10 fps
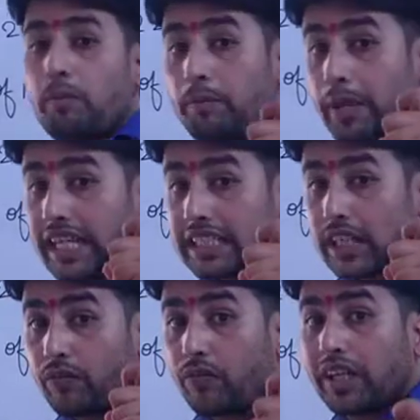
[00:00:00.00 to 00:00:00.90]

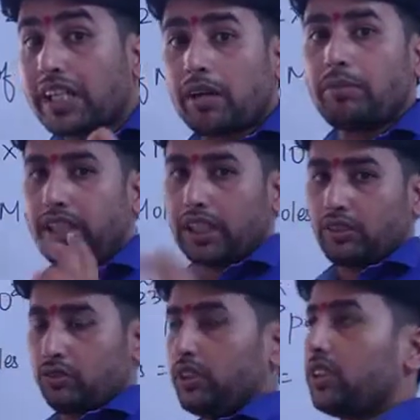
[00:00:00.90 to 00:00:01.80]
basic fundamental
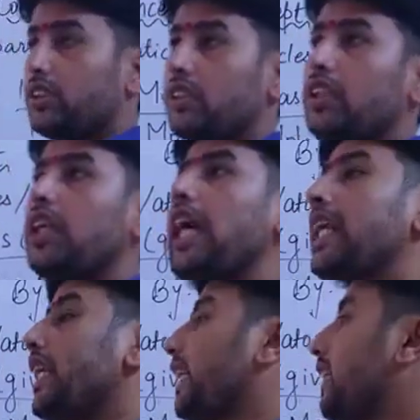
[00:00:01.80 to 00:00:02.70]
units,
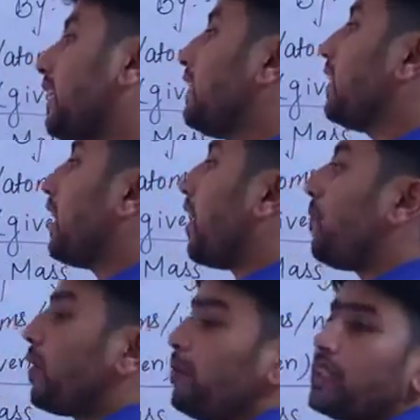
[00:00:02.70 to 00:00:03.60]
and each and
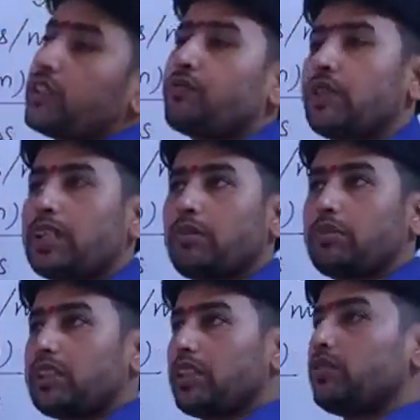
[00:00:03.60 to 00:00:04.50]
every basic
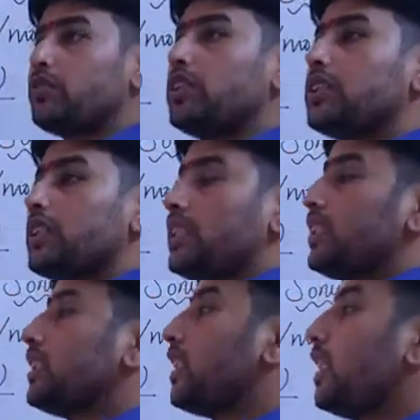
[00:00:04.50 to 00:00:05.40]
fundamental units
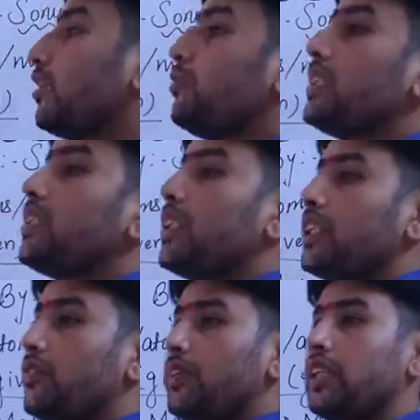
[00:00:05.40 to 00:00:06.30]
is measured in
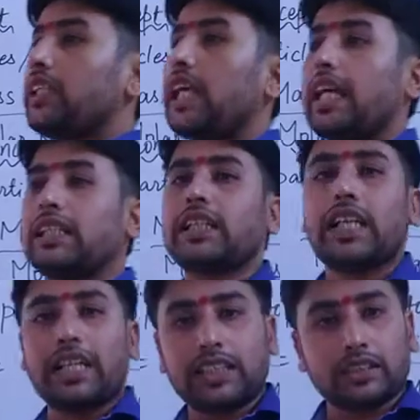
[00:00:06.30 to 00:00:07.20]
different, as
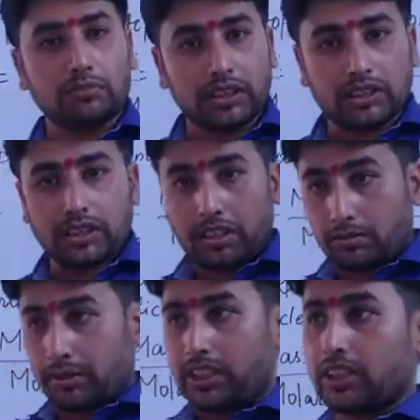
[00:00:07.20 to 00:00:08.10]
length is measured in
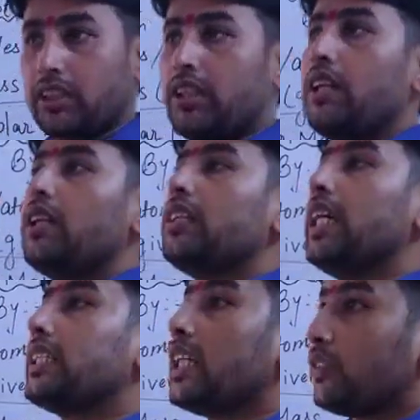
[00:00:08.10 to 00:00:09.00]
meter, the
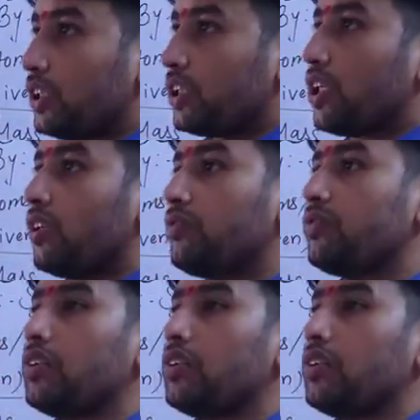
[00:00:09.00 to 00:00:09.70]
SI unit of